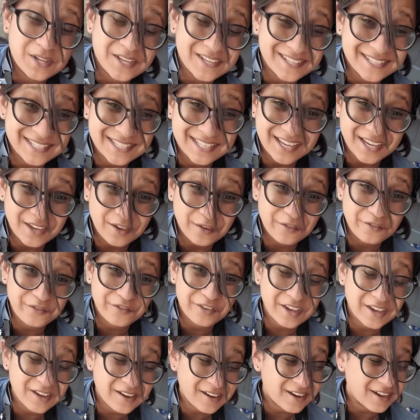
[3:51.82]
the entire
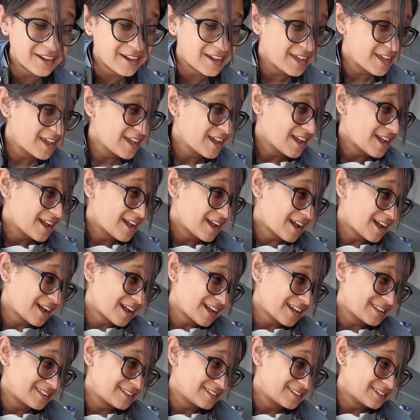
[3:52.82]
figure,
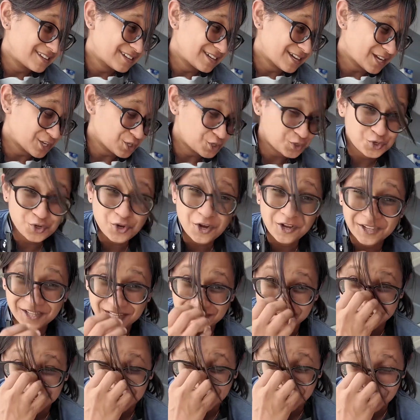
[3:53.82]
and I struggled.
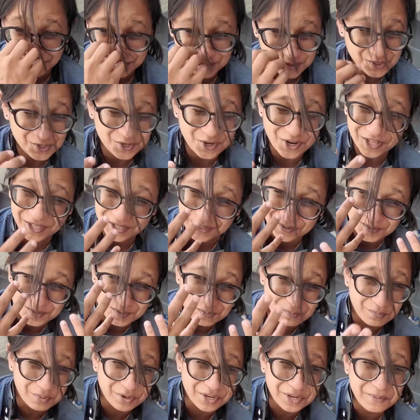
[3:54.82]
Like I was struggling, it was
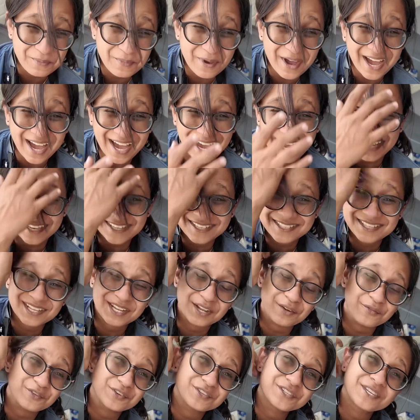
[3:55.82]
burning my eyes and
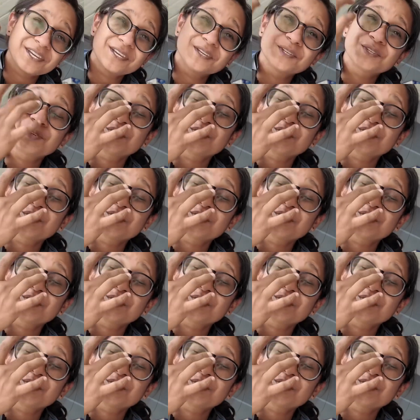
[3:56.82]
everything.